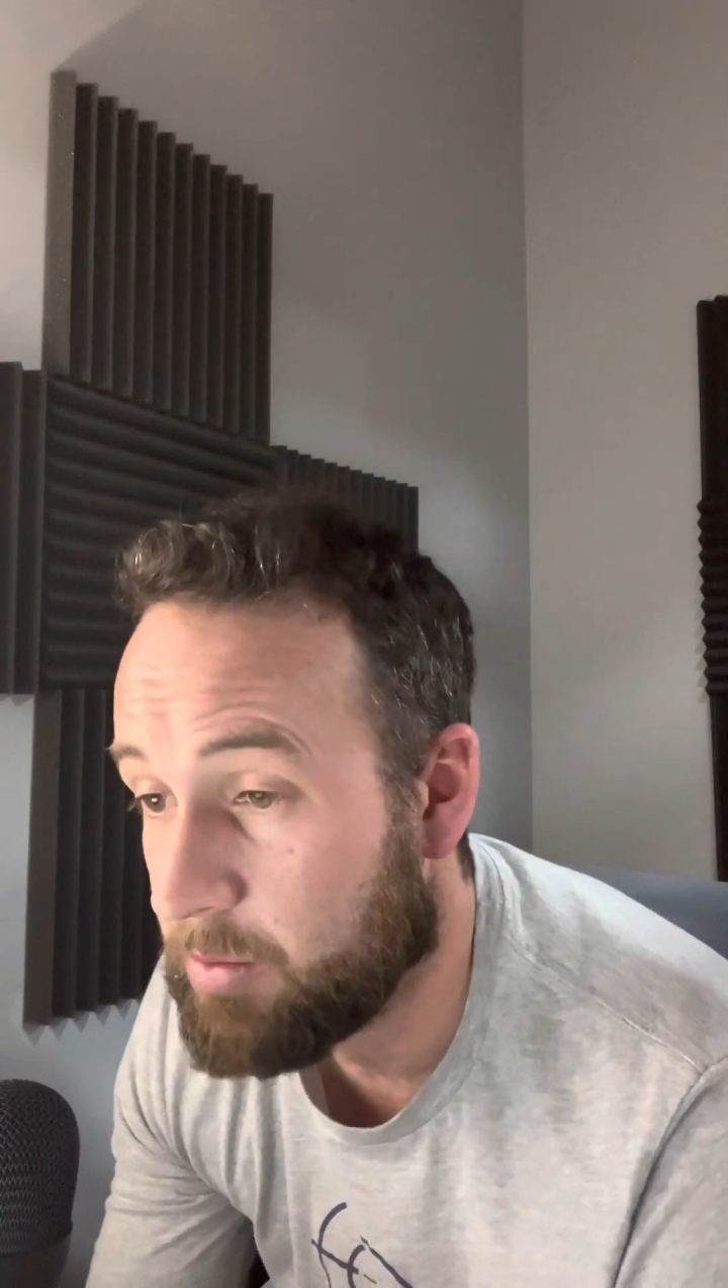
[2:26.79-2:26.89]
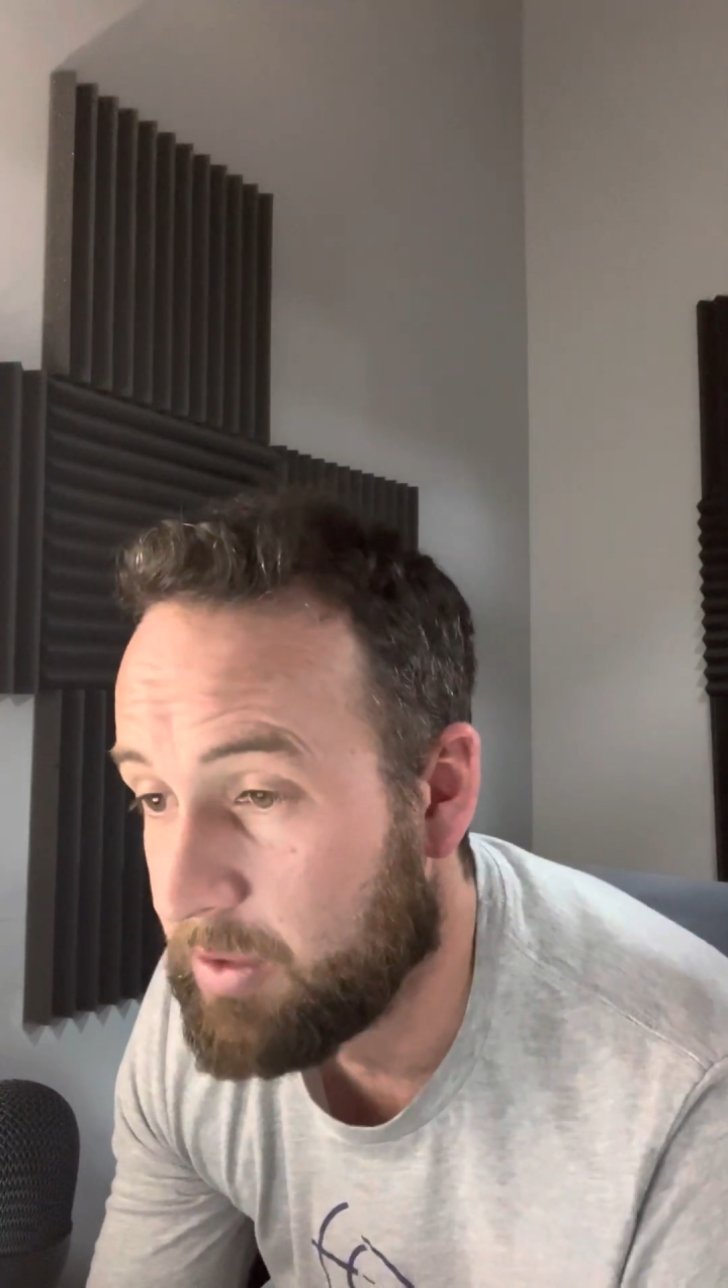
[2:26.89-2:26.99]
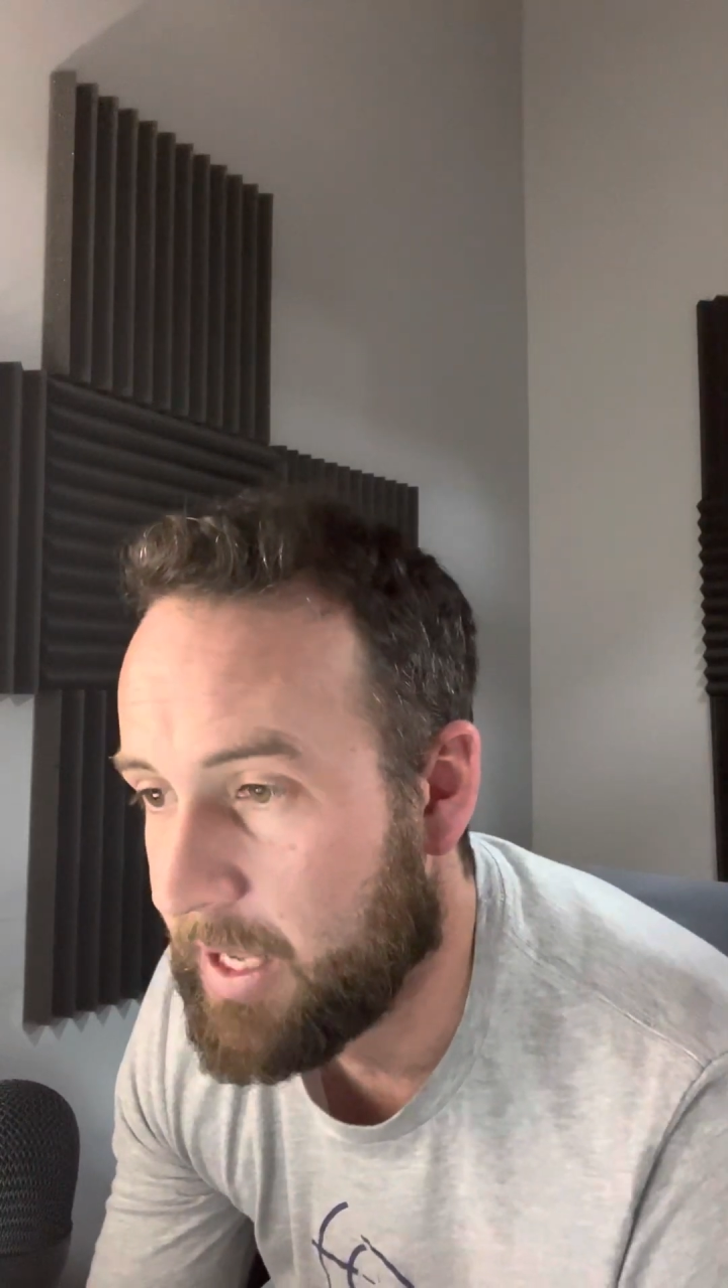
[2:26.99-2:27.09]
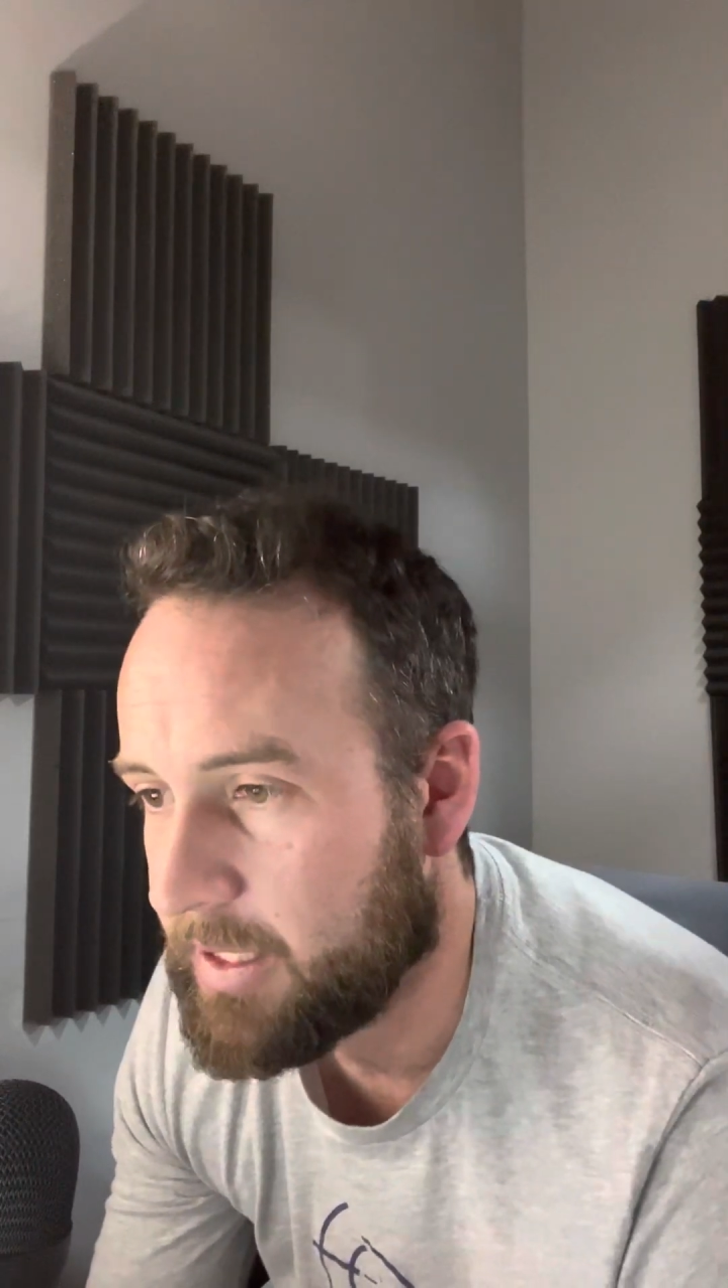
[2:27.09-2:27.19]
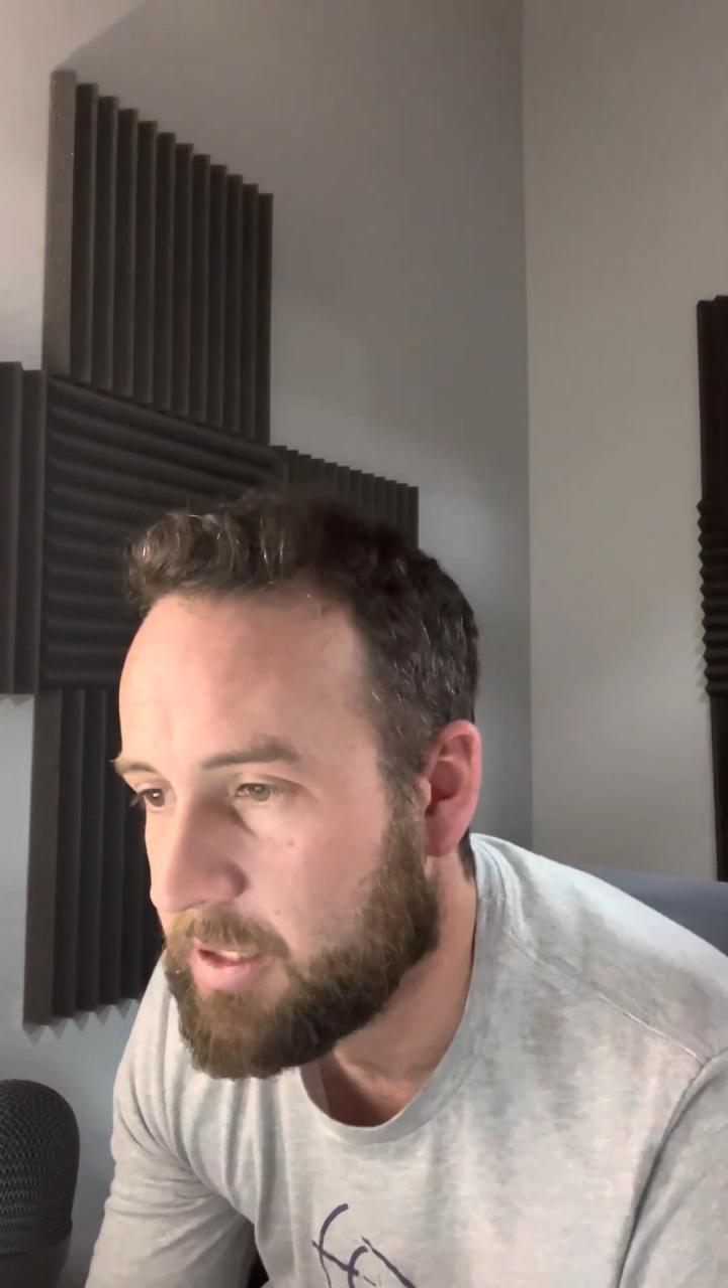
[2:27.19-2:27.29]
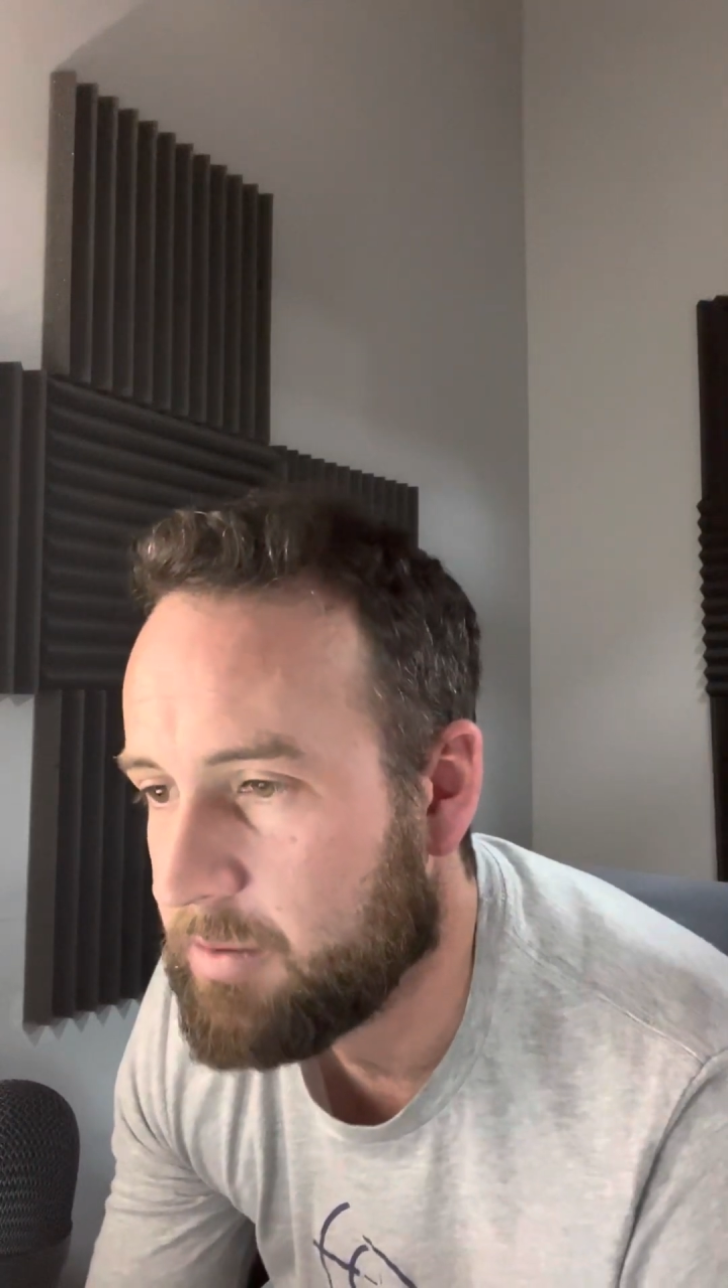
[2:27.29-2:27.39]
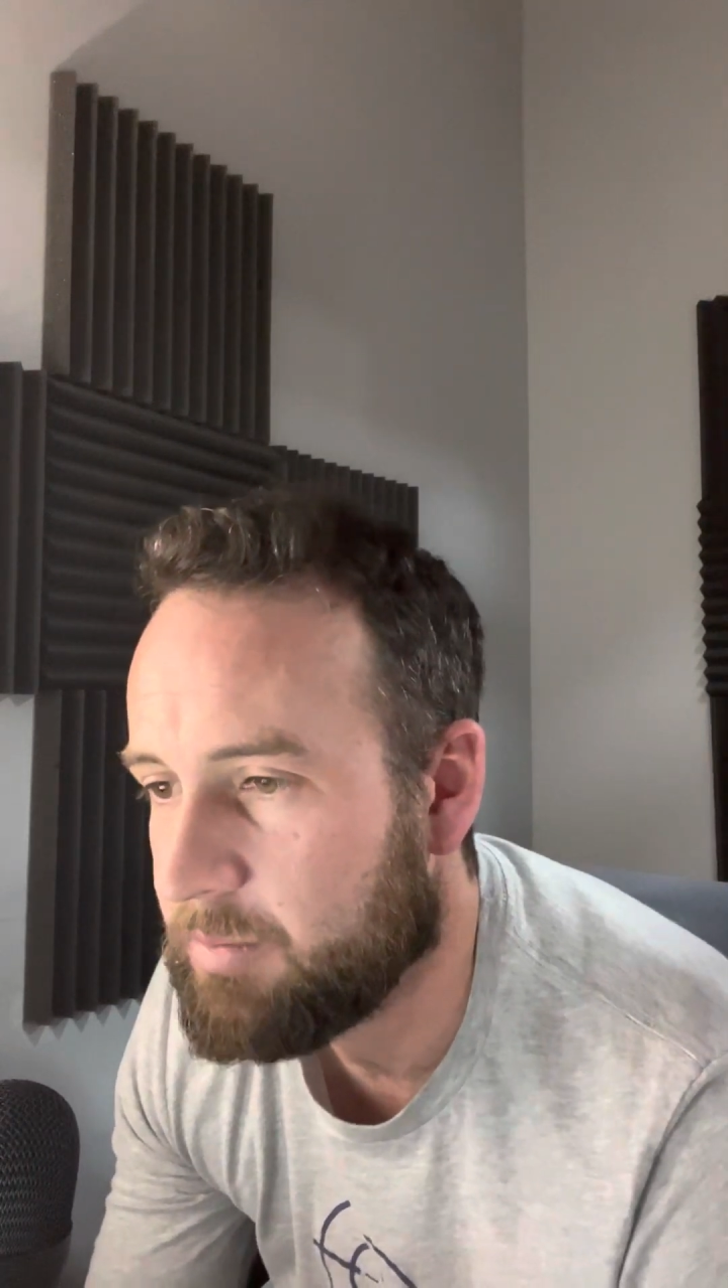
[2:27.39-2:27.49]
a black.